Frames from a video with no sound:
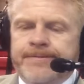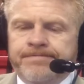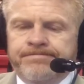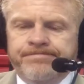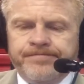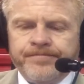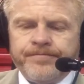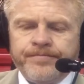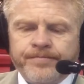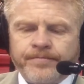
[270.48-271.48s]

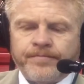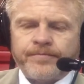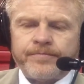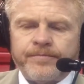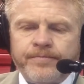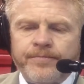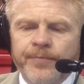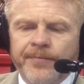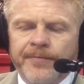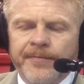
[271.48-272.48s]

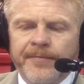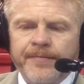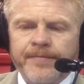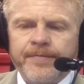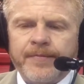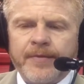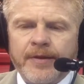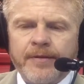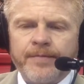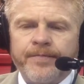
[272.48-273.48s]

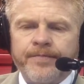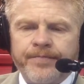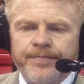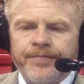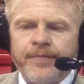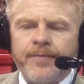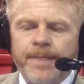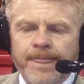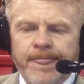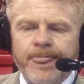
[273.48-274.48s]

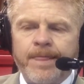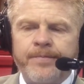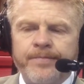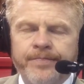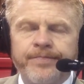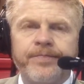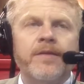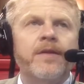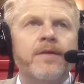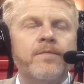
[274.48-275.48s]

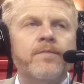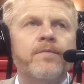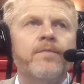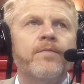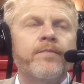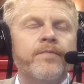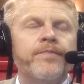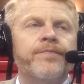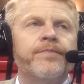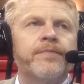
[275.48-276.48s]

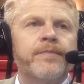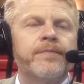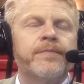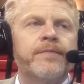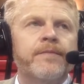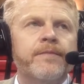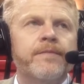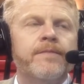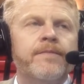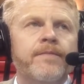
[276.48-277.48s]
The person shown says nothing.